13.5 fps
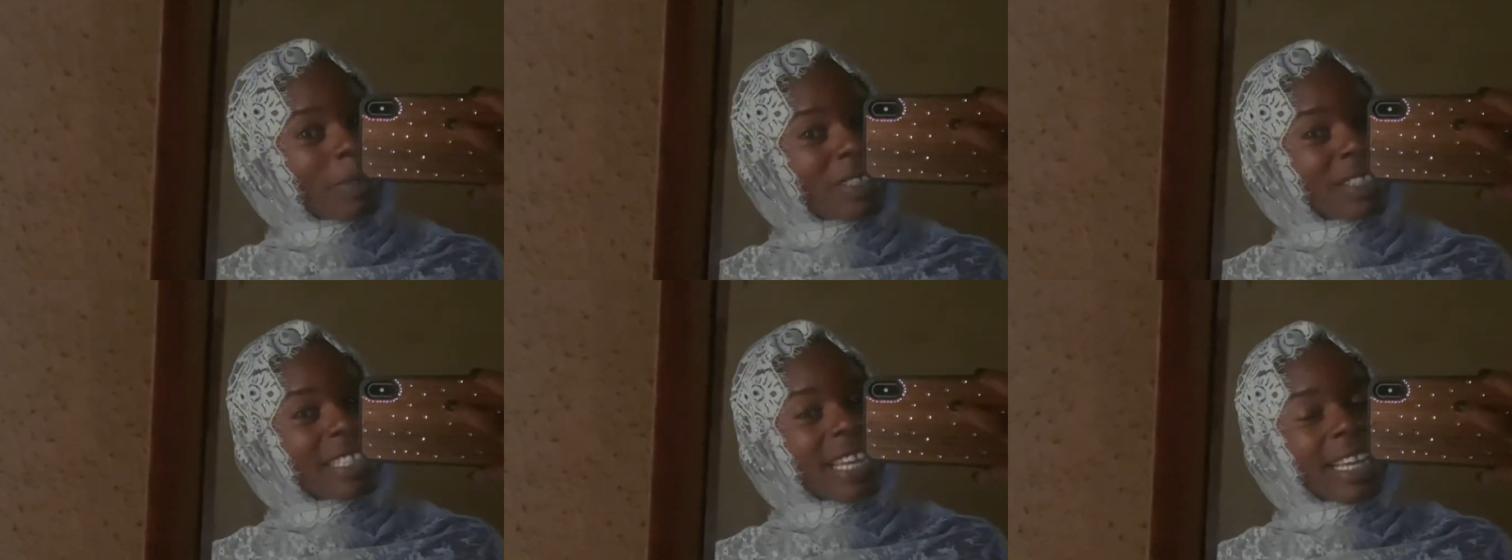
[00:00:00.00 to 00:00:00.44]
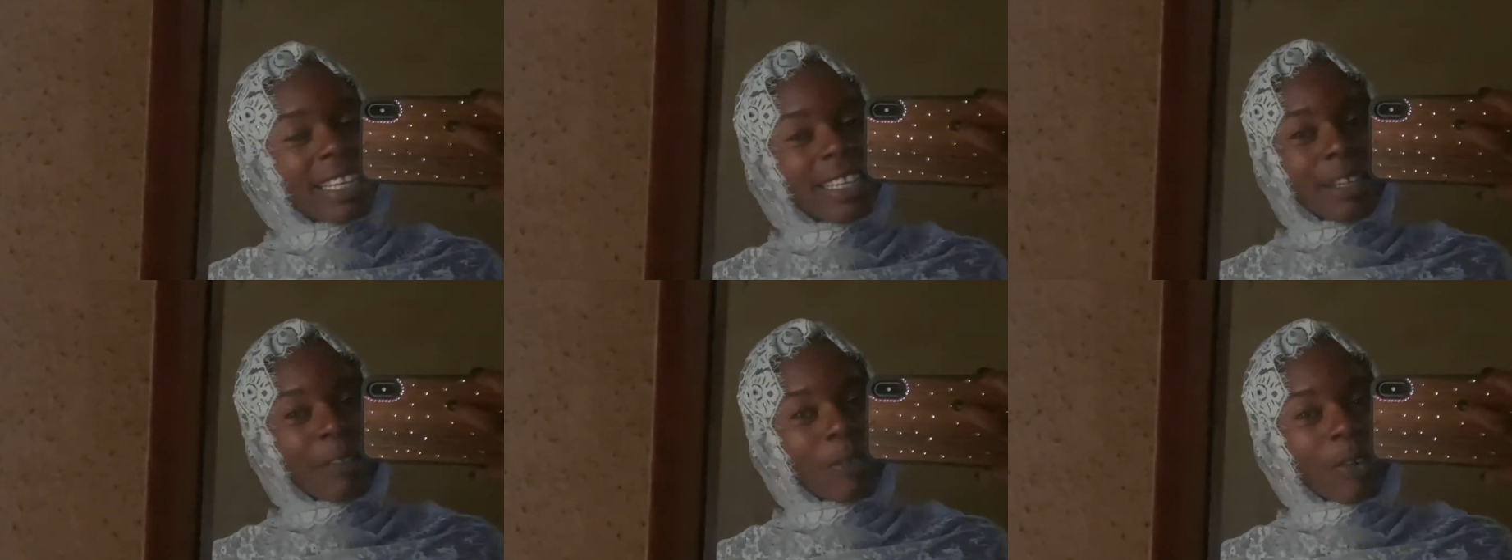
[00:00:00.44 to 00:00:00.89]
to the channel
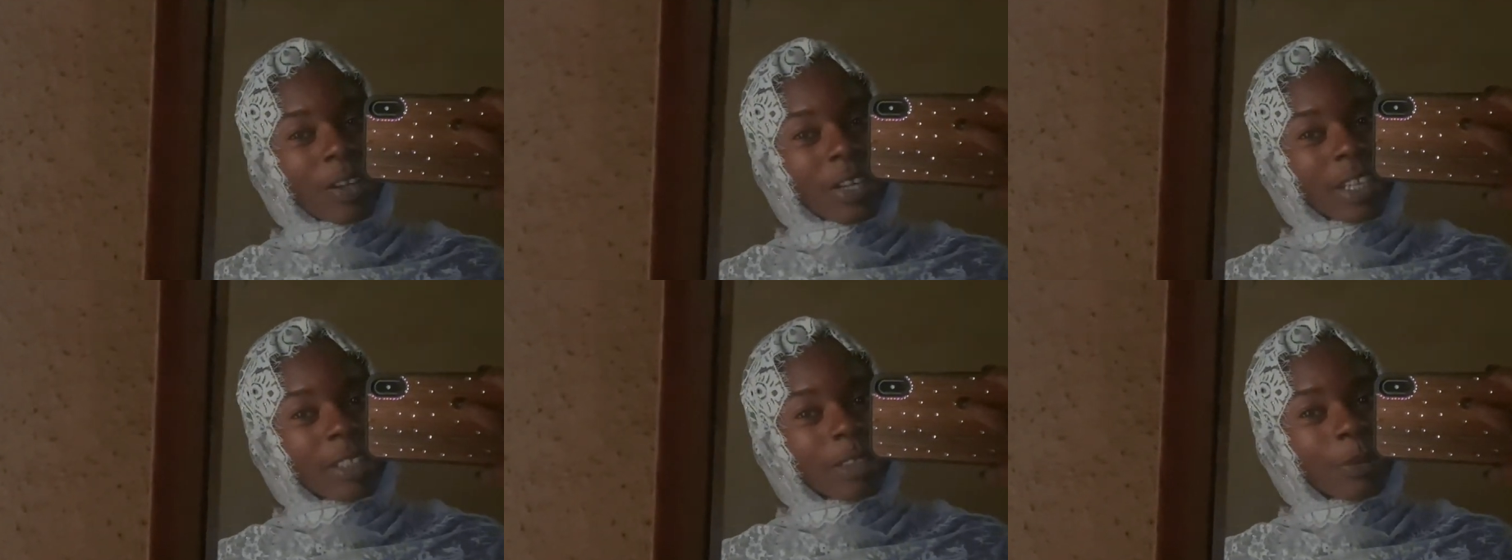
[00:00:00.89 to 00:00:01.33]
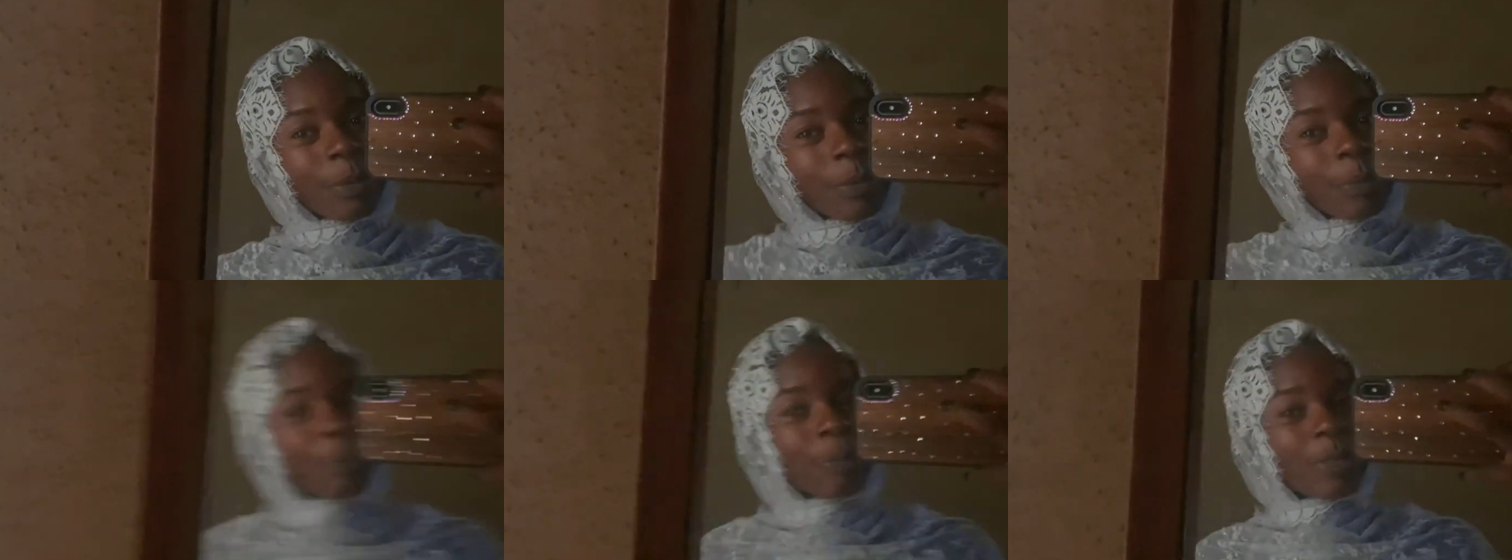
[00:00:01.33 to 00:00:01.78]
if you're yet to.
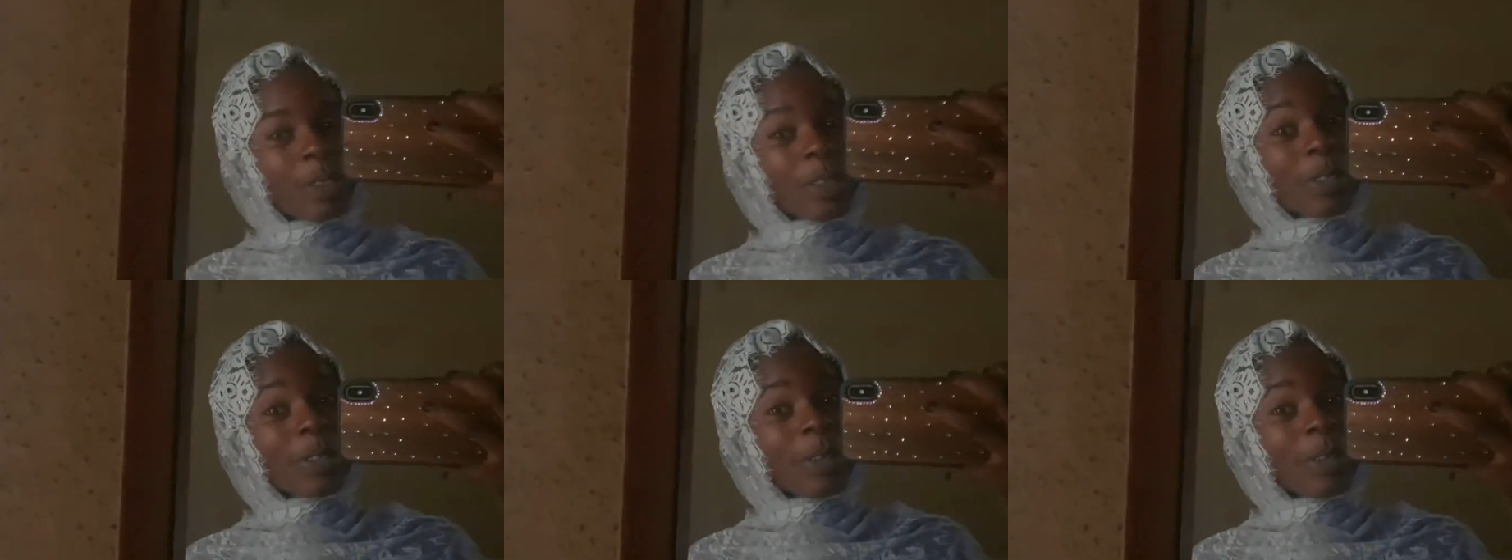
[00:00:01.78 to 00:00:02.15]
Don't